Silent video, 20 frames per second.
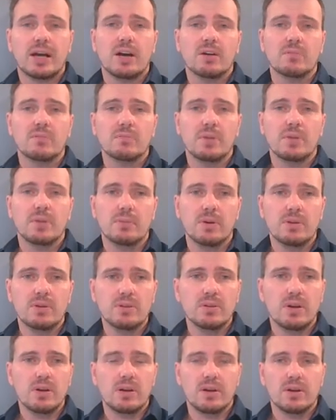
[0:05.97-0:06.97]
our
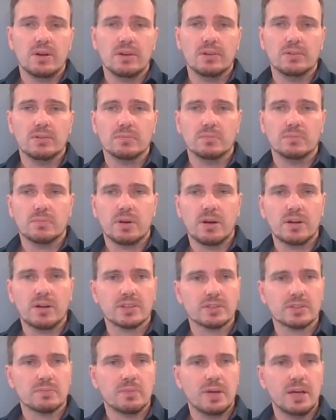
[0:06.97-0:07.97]
memo on
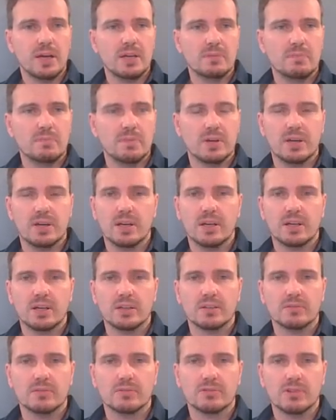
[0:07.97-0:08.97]
past
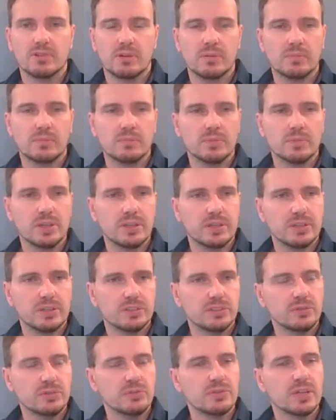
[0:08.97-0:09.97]
paper from
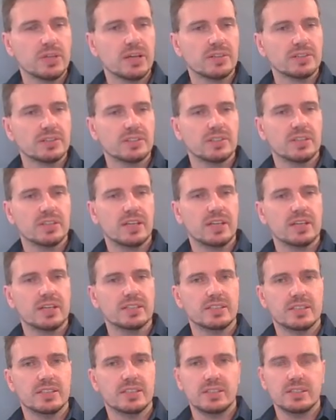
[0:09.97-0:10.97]

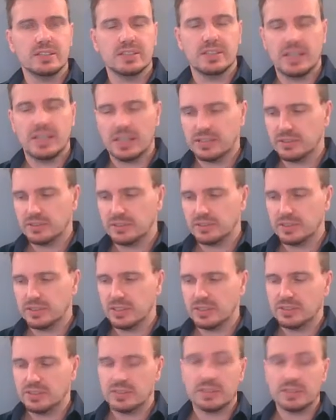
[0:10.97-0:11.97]
2019, the National
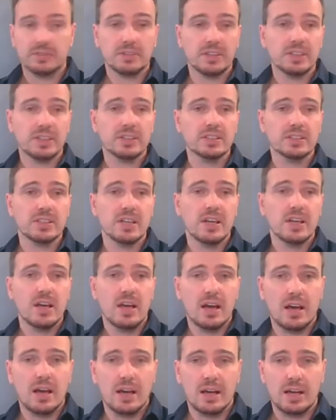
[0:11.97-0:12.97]
Senior Certificate,
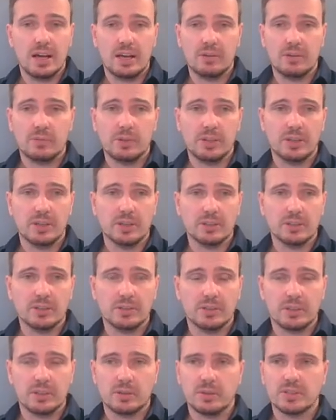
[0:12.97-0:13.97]
and we are
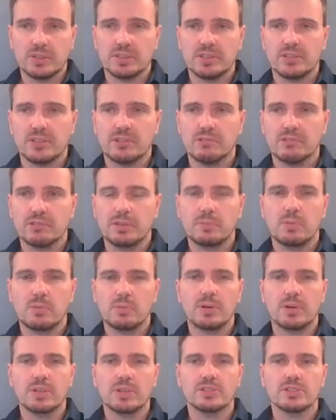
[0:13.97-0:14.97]
doing question
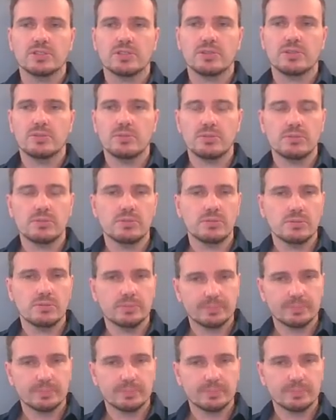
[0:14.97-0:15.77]
3.2.